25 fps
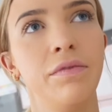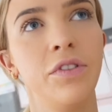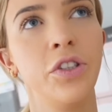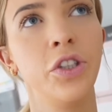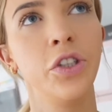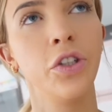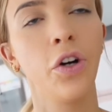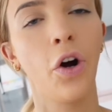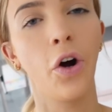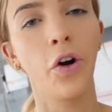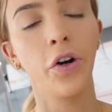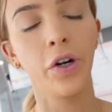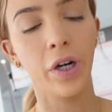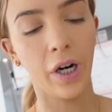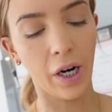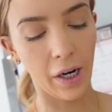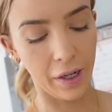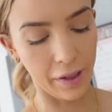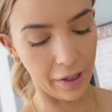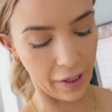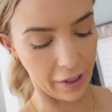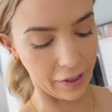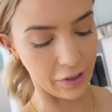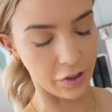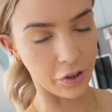New owner
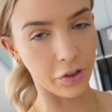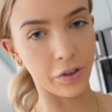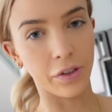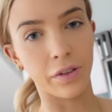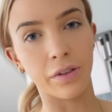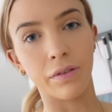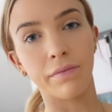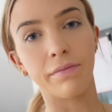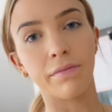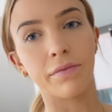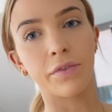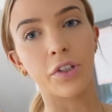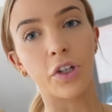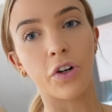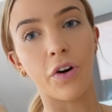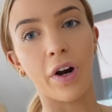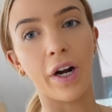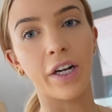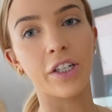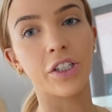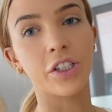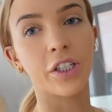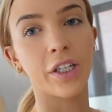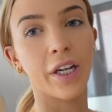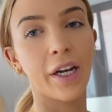and they do the
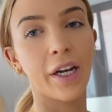crèche